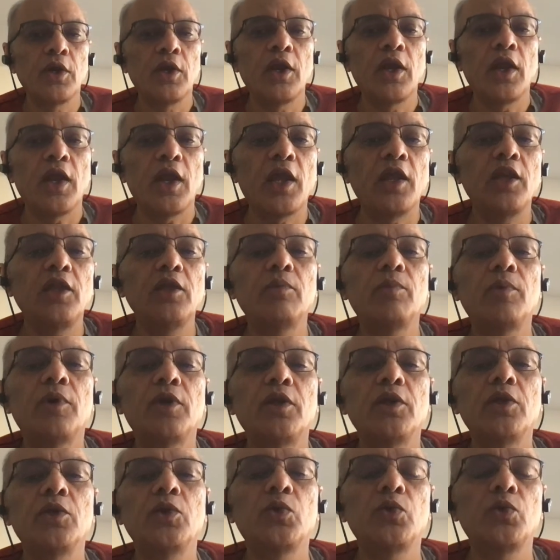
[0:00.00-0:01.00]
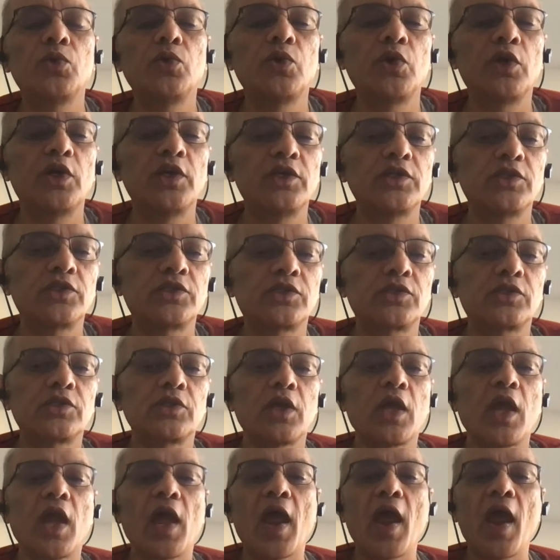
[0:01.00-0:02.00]
anybody who is
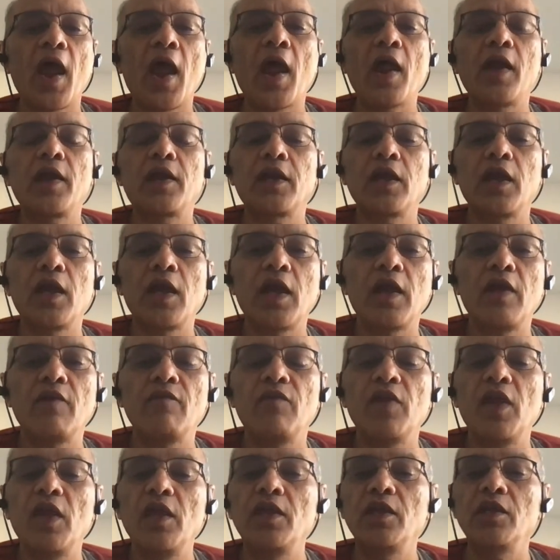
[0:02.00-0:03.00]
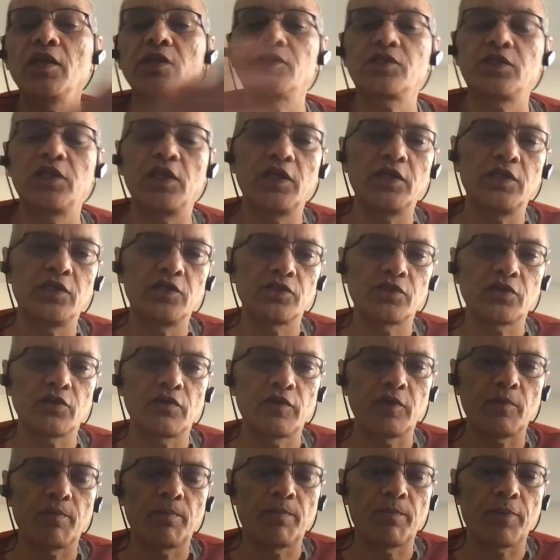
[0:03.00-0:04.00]
at various stages of
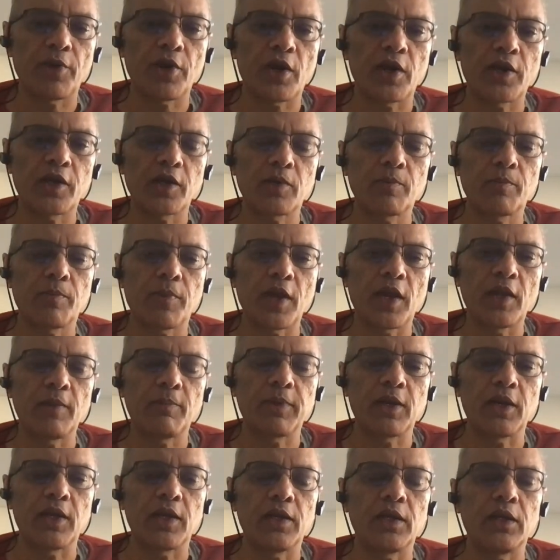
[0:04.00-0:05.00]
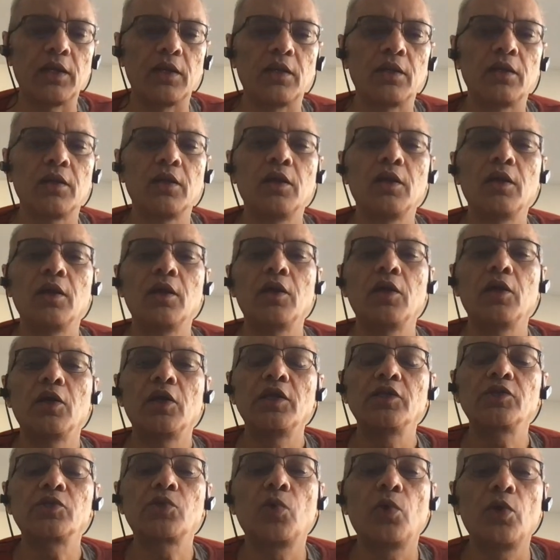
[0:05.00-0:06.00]
the product pipeline
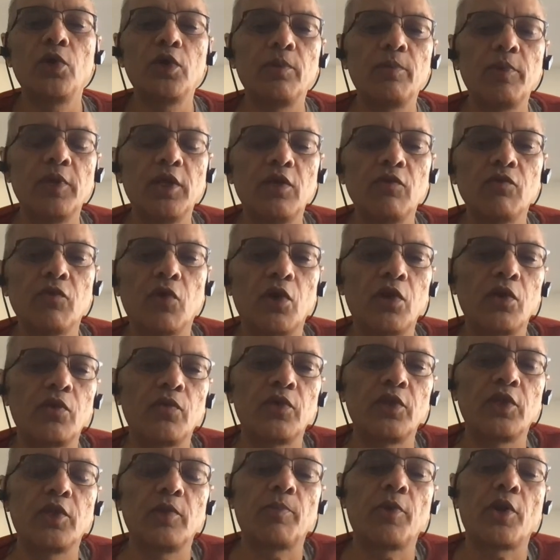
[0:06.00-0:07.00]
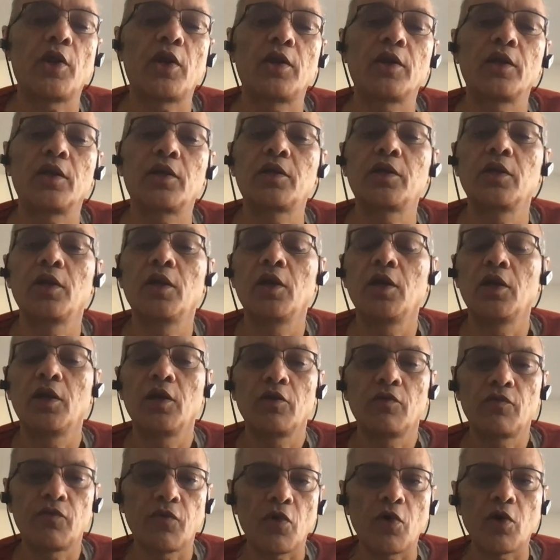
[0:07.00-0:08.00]
is going to be involved with the product,
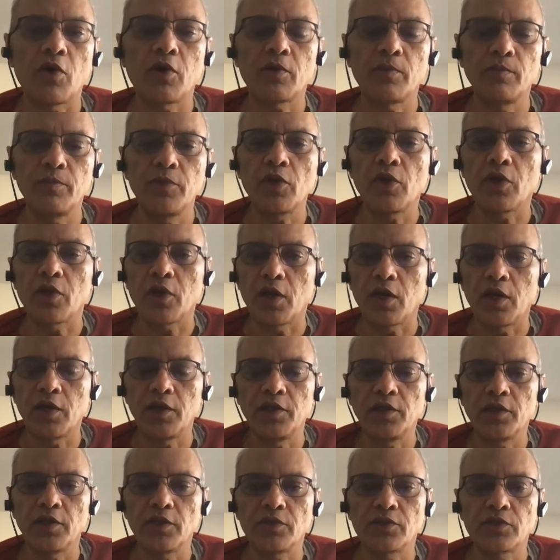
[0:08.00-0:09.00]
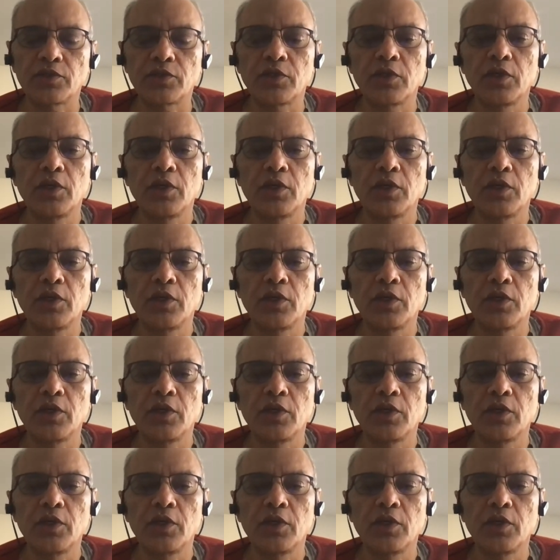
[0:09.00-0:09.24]
form your audience.